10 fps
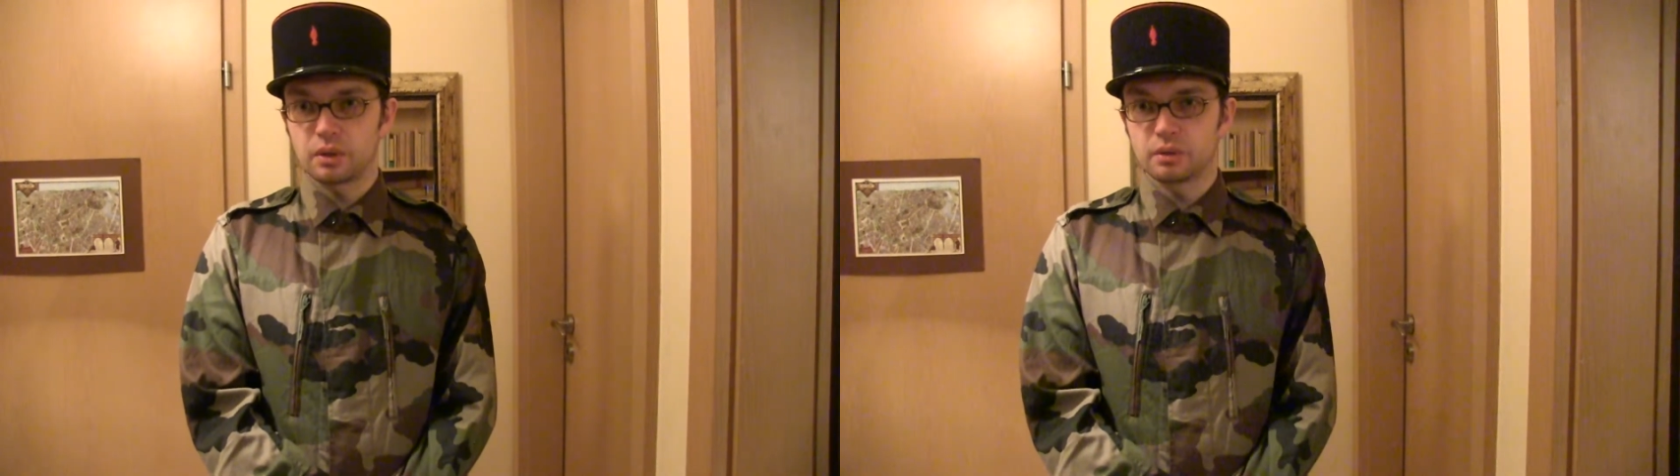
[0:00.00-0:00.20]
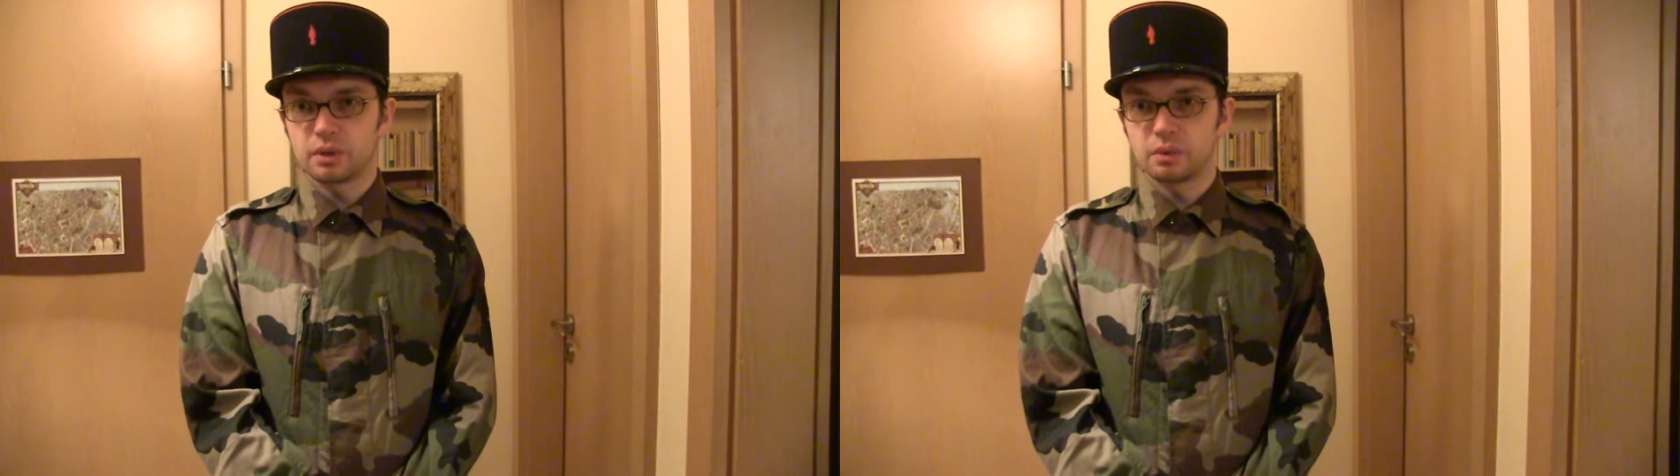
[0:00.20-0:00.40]

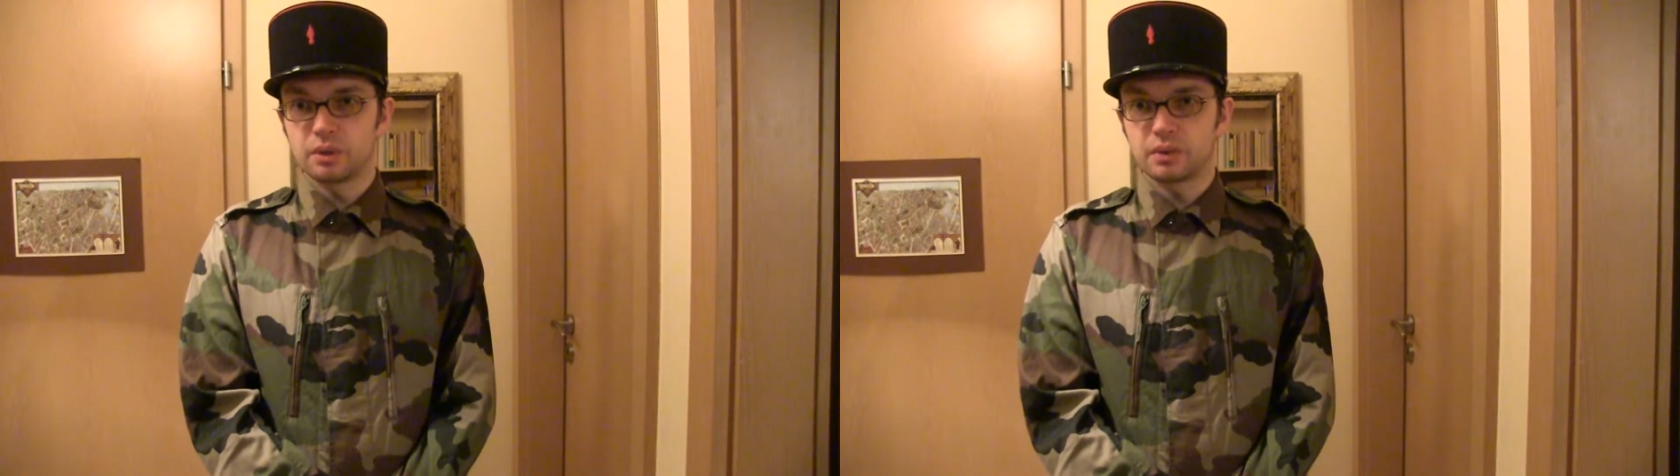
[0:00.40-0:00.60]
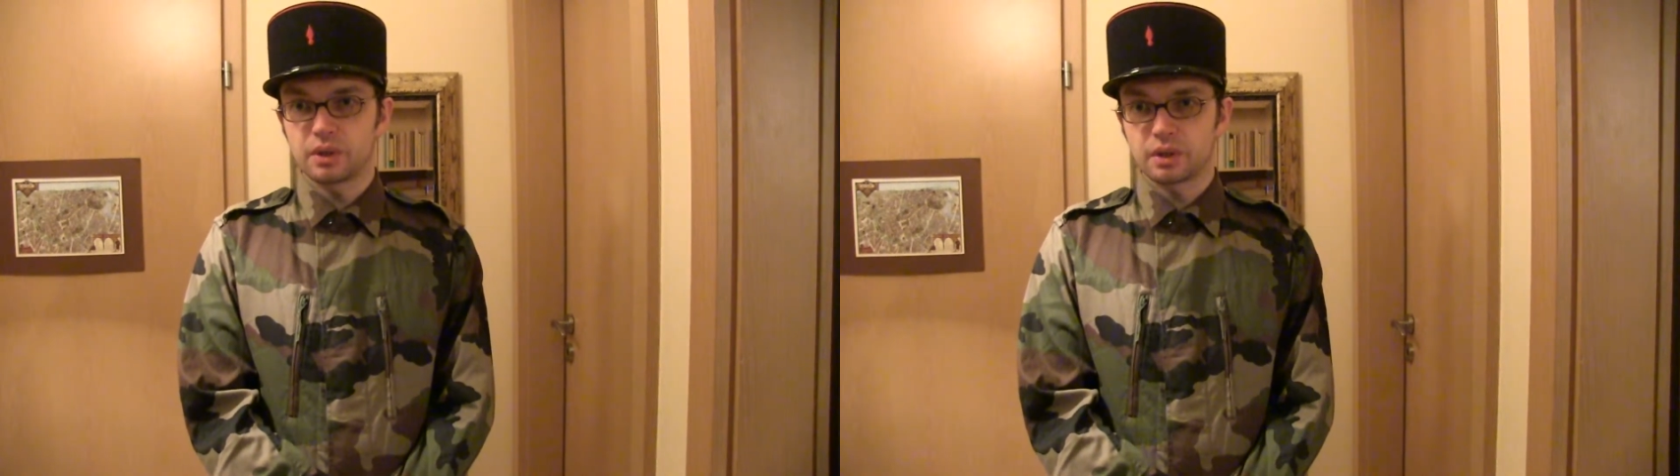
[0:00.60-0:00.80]
although the
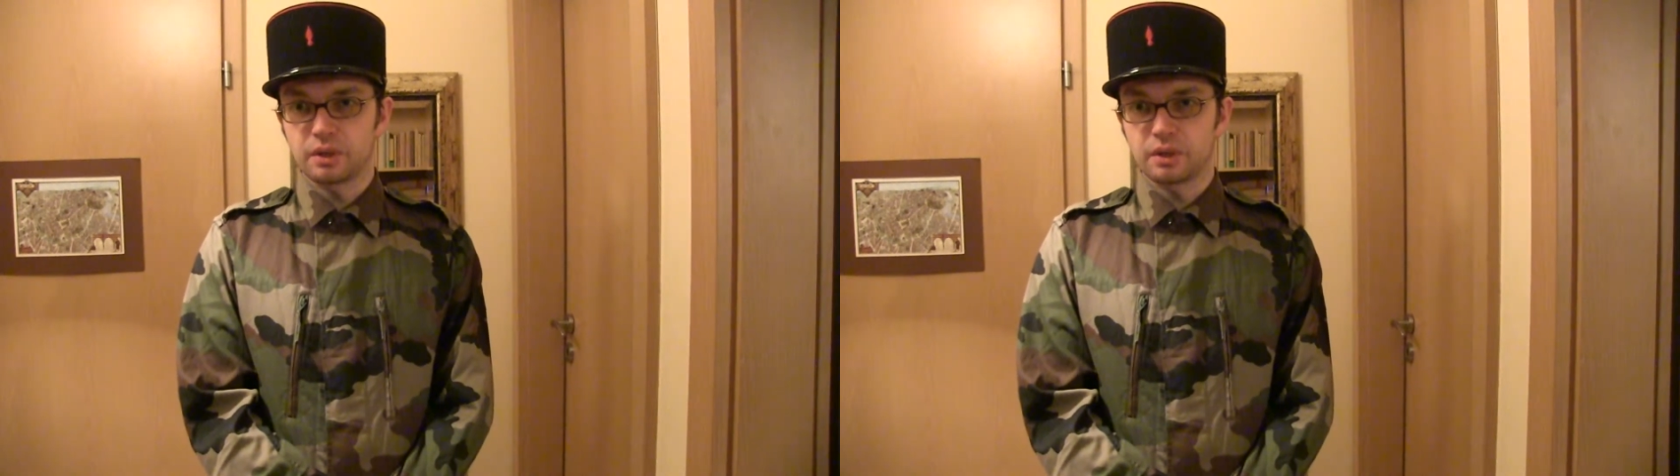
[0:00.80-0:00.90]
French